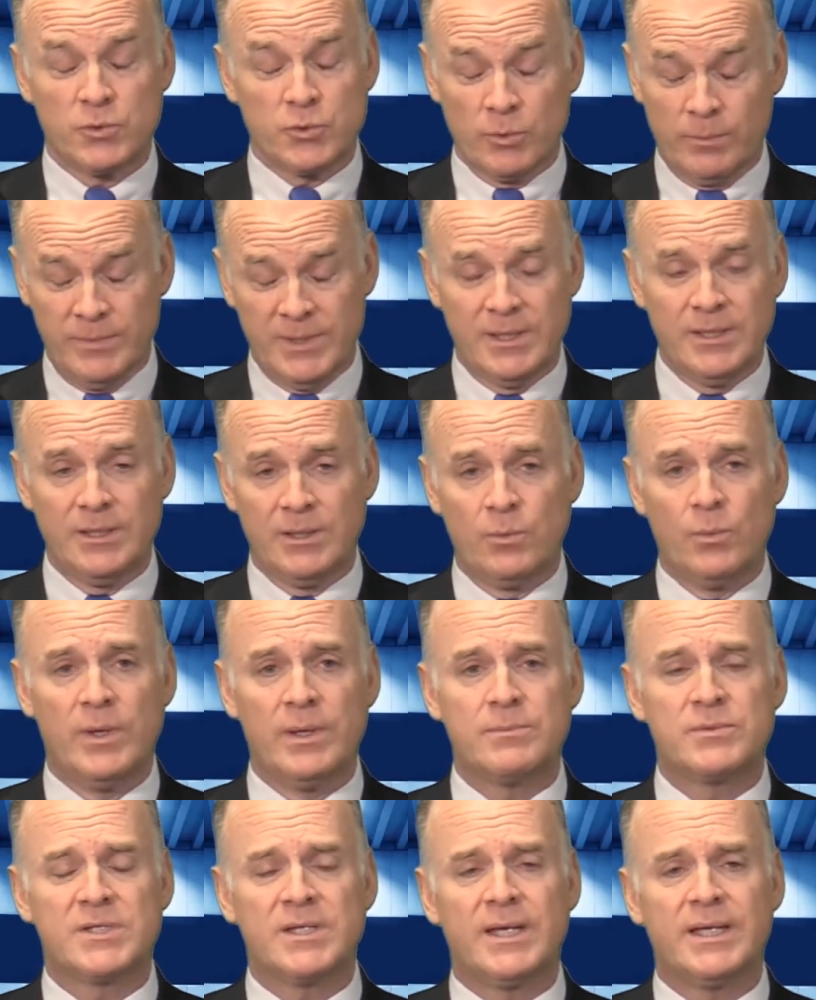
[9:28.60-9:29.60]
media
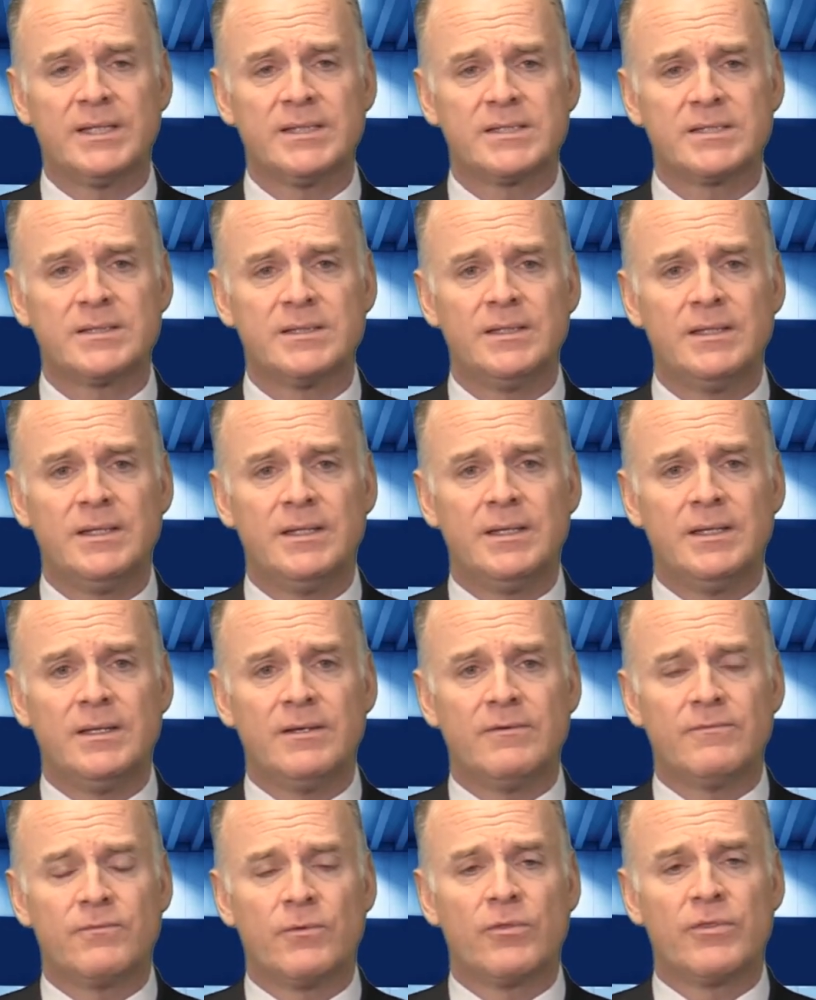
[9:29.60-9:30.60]
websites
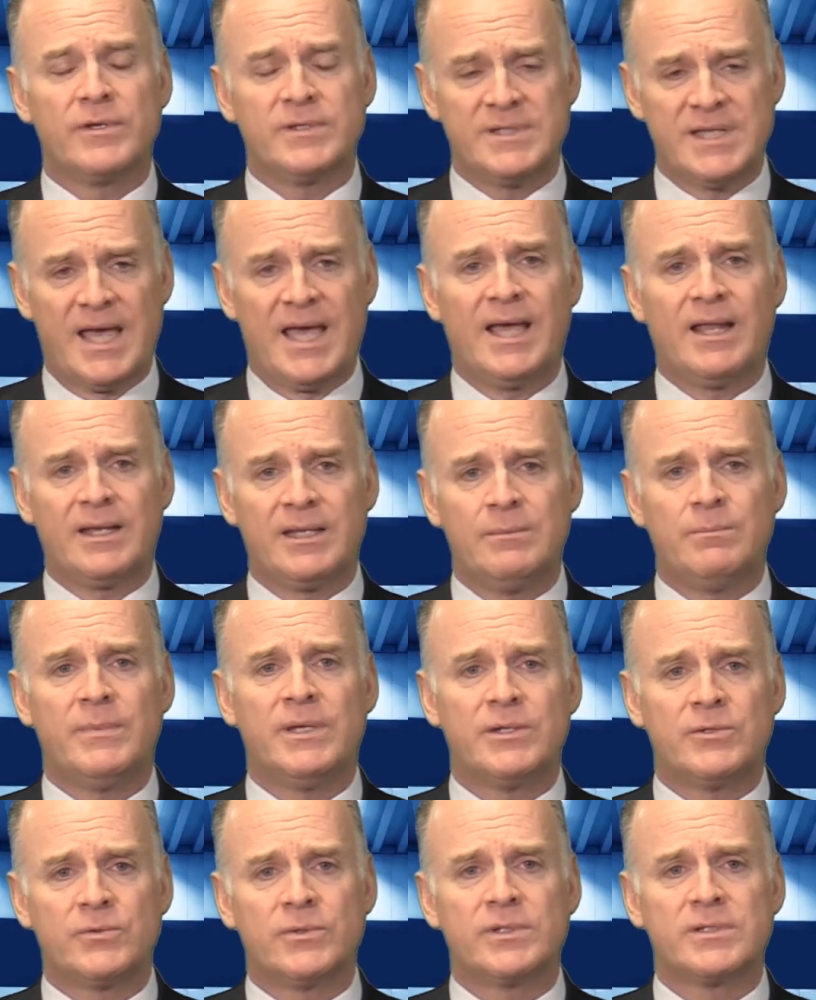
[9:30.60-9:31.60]
for the dial-in
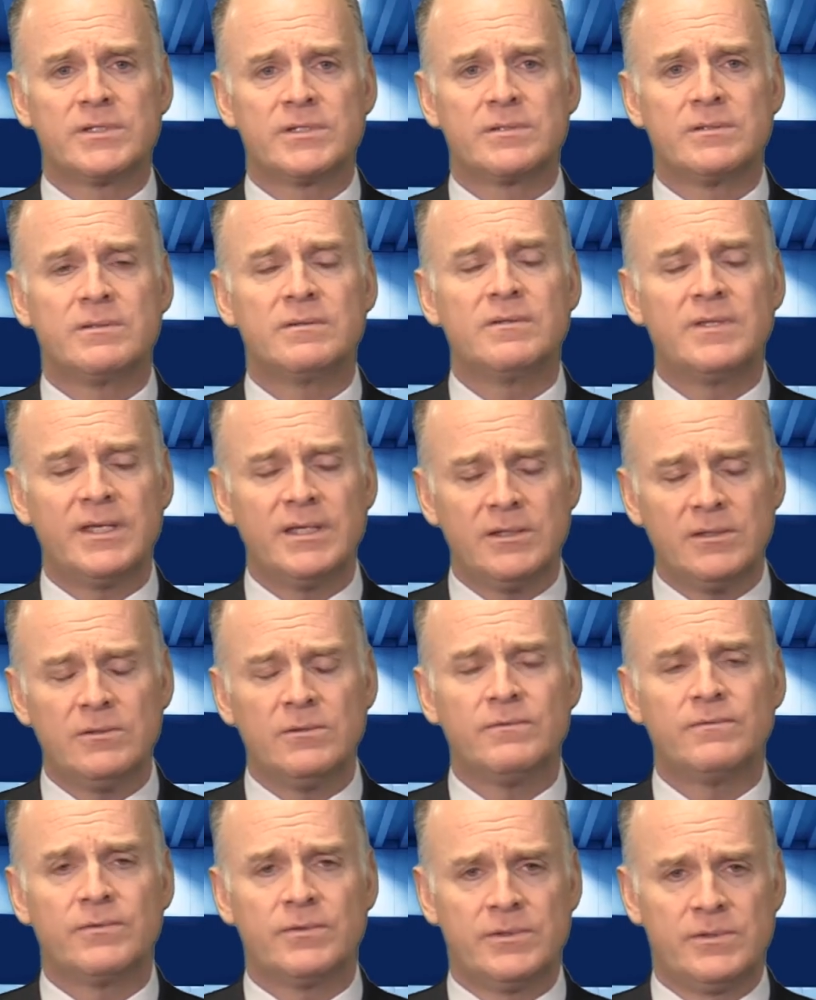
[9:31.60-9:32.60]
metrics. Thank
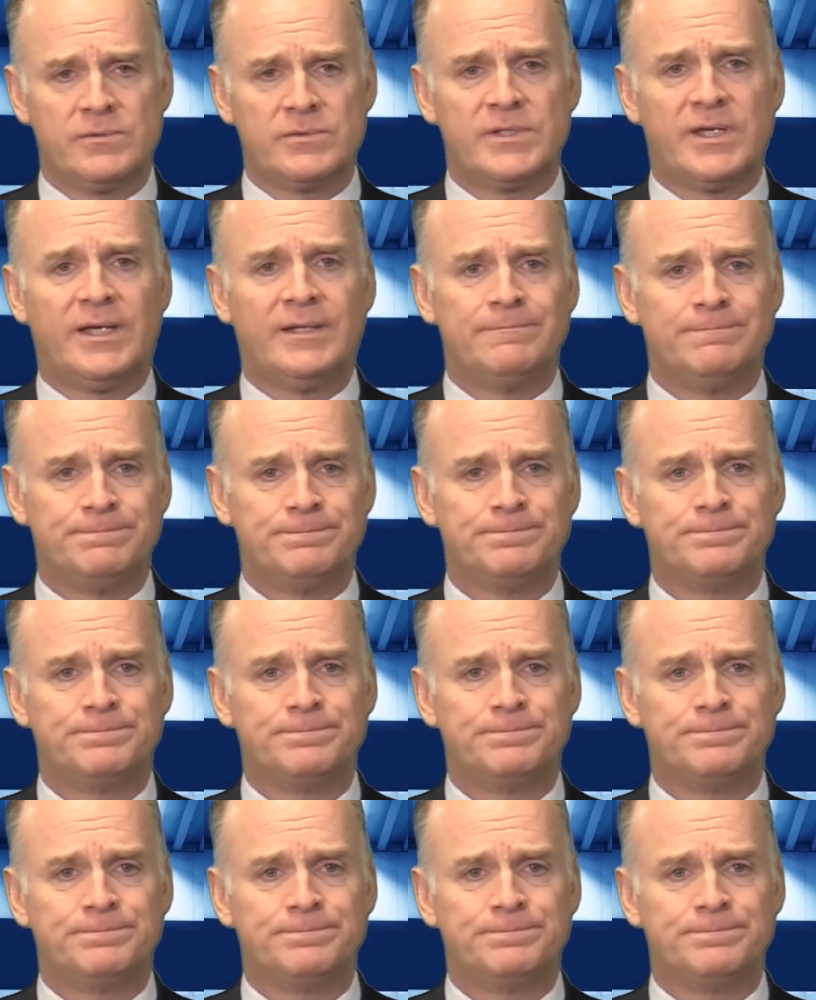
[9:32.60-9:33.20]
you for your time.